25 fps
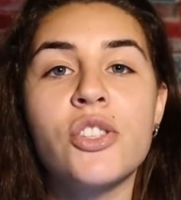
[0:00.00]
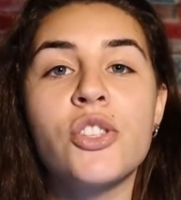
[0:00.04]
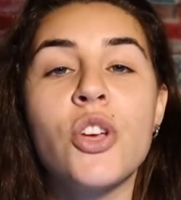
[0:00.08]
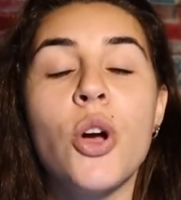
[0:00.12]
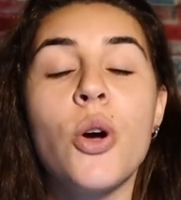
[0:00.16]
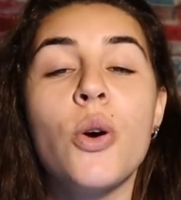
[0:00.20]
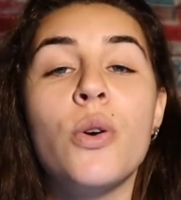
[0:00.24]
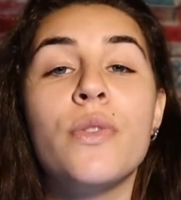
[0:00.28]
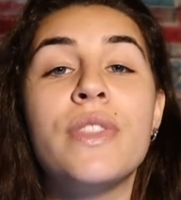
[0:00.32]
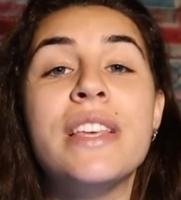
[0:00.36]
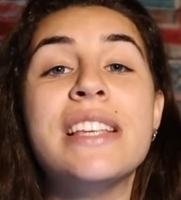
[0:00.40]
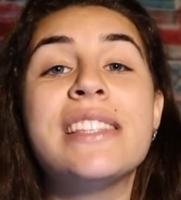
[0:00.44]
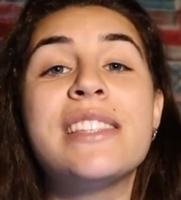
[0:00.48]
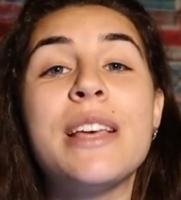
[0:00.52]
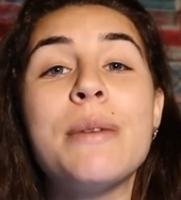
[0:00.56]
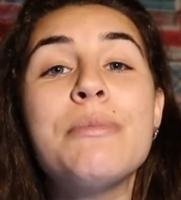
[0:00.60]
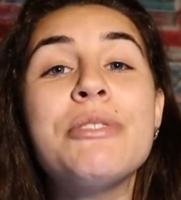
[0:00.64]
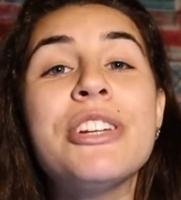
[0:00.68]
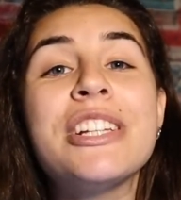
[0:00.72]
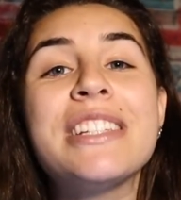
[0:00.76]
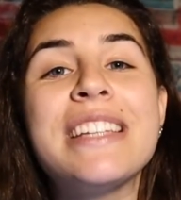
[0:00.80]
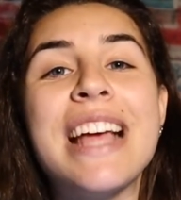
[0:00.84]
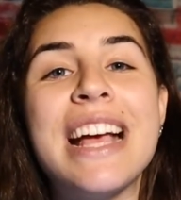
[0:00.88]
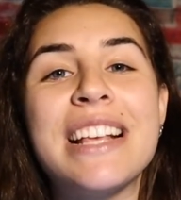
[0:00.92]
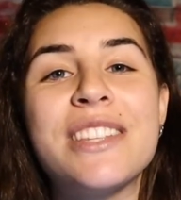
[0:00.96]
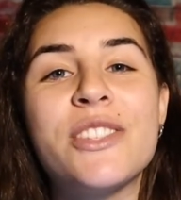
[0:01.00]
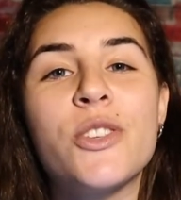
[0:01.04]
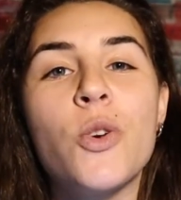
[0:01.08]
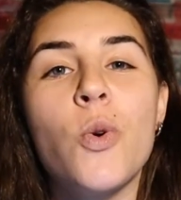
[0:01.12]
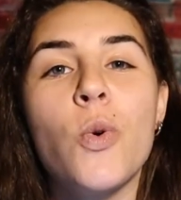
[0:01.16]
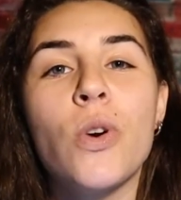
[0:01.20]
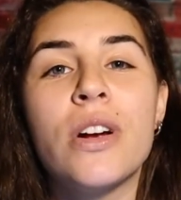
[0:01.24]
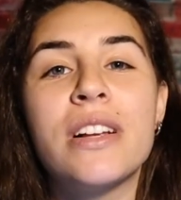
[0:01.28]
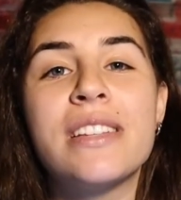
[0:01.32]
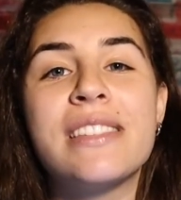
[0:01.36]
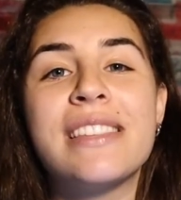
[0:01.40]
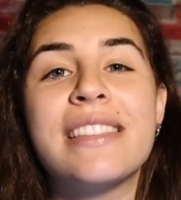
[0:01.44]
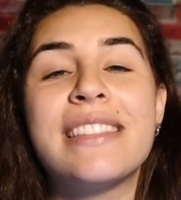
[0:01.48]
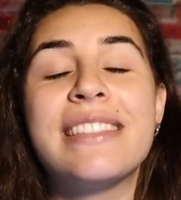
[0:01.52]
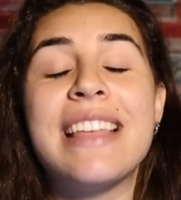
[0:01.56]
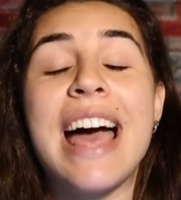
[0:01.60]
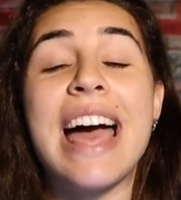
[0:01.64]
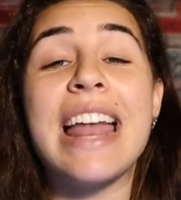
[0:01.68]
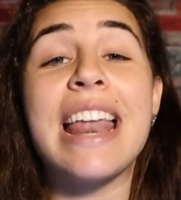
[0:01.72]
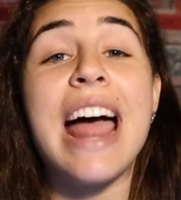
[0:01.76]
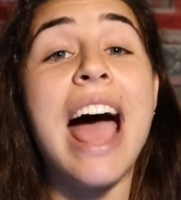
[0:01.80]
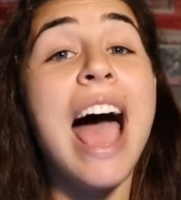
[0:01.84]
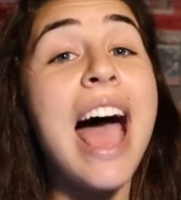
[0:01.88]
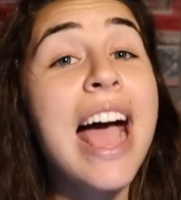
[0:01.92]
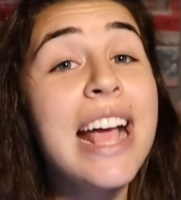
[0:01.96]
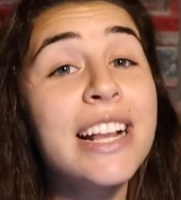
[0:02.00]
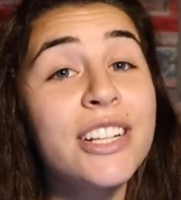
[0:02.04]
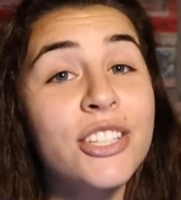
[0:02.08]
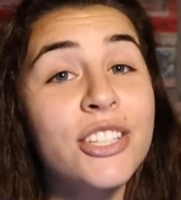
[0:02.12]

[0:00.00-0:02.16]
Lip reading: So the subject test scores that I